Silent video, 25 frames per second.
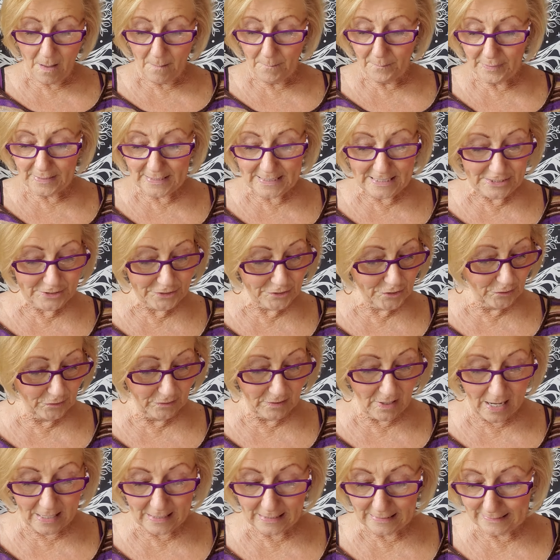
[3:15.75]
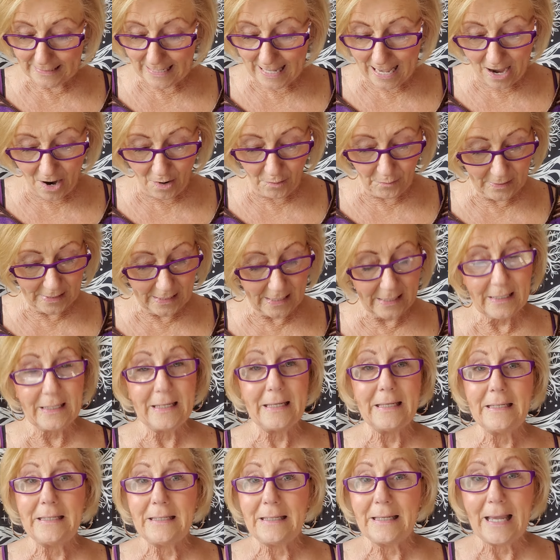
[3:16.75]
Please do not allow
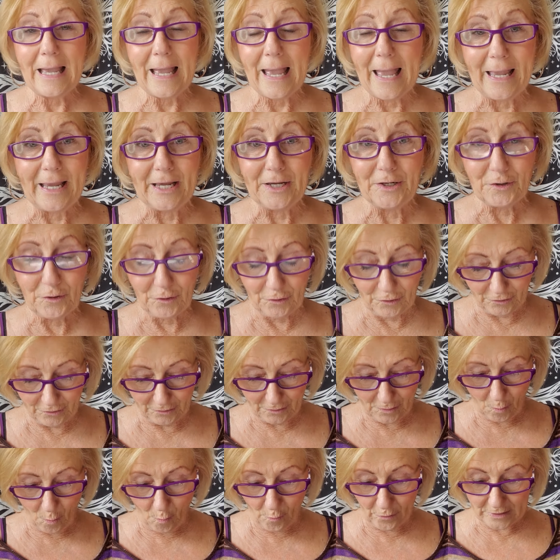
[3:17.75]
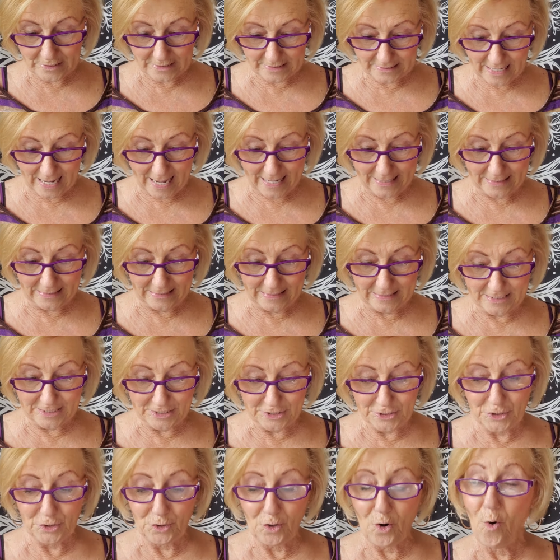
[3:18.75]
any anger or sadness
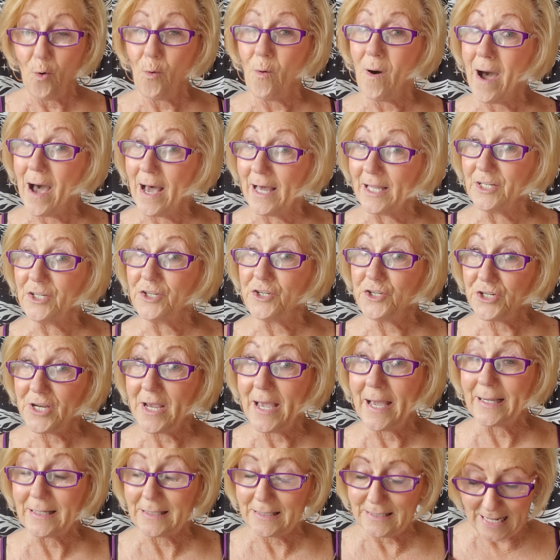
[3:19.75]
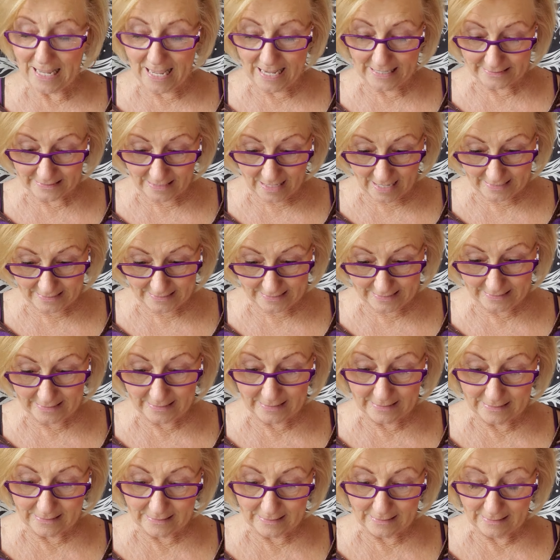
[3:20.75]
to go unchecked as I
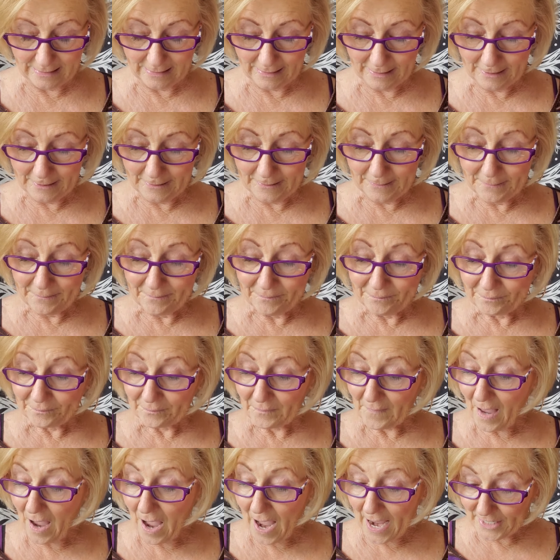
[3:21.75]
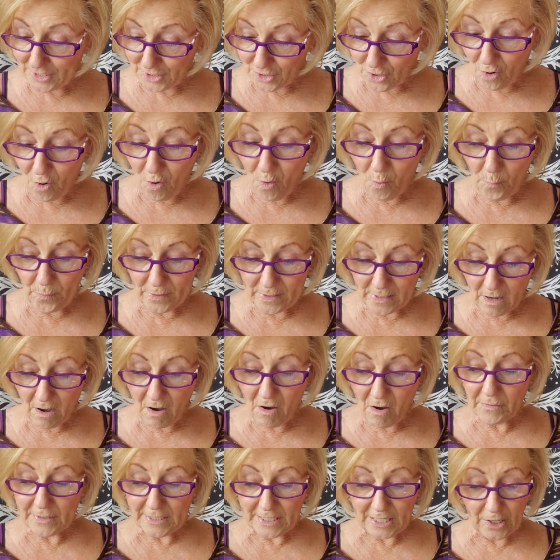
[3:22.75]
did. I know we
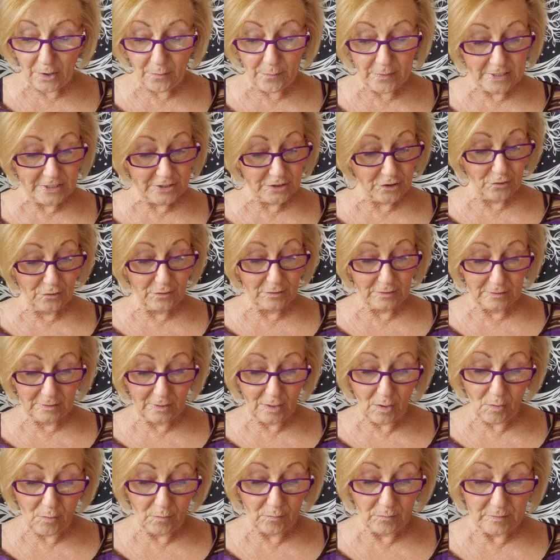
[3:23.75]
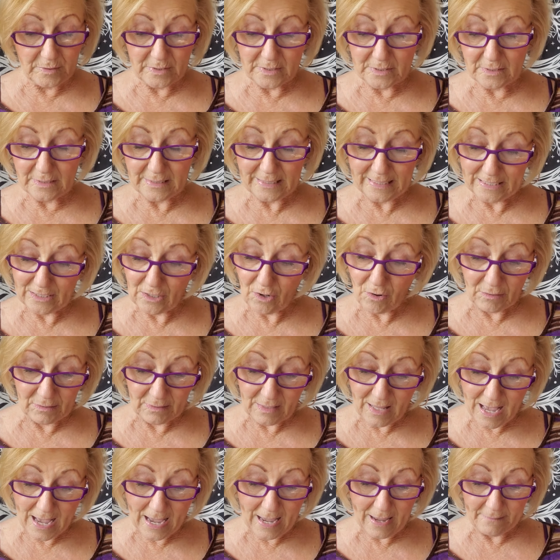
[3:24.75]
all carry certain loads in our
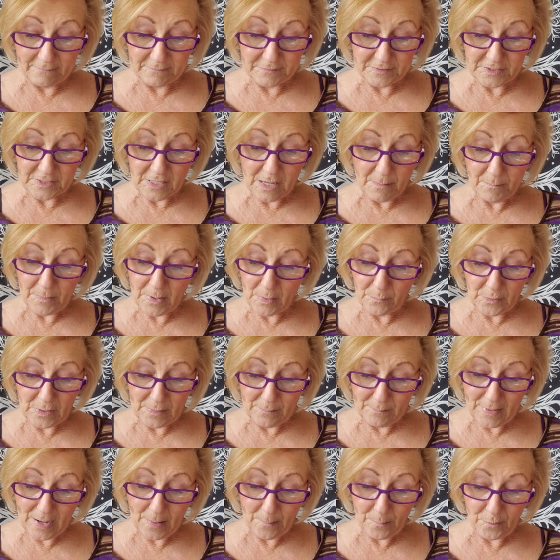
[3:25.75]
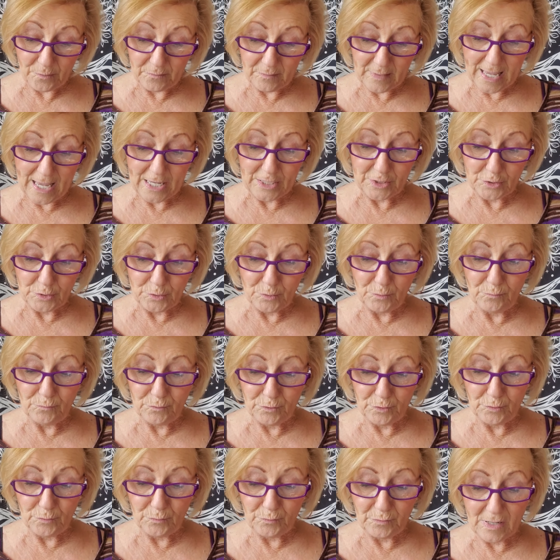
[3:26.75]
lives but remember that you
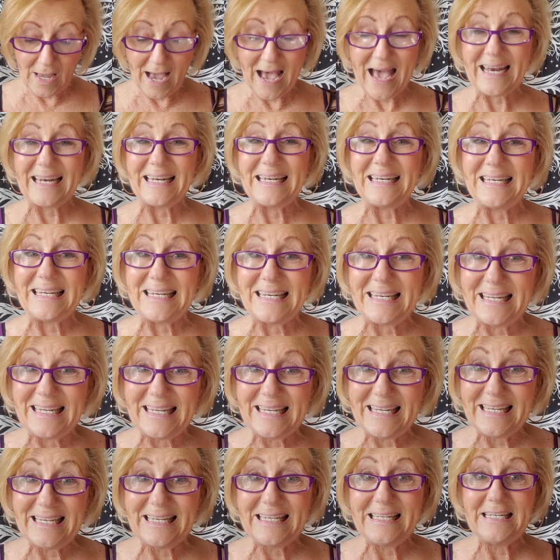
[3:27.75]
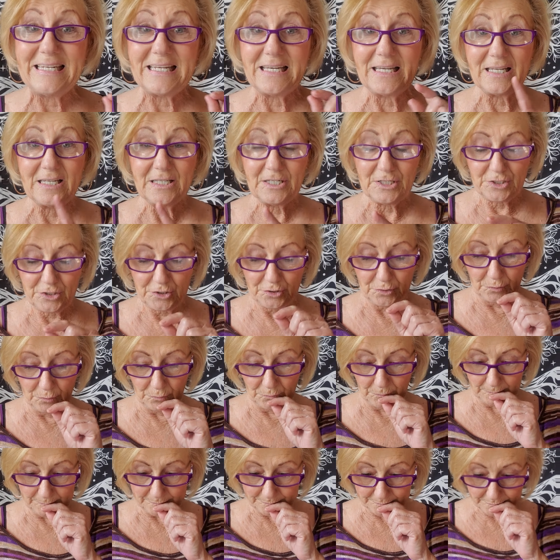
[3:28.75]
do not need
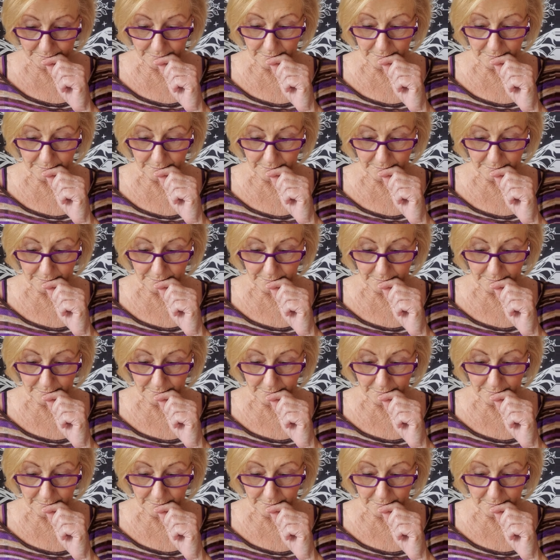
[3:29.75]
to.